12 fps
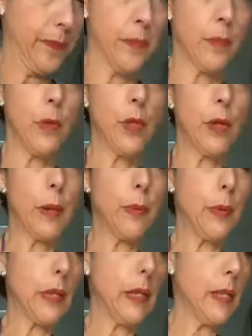we're gonna
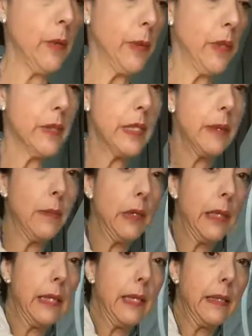put a little bit of
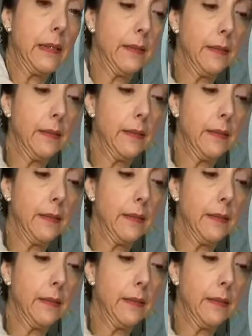semolina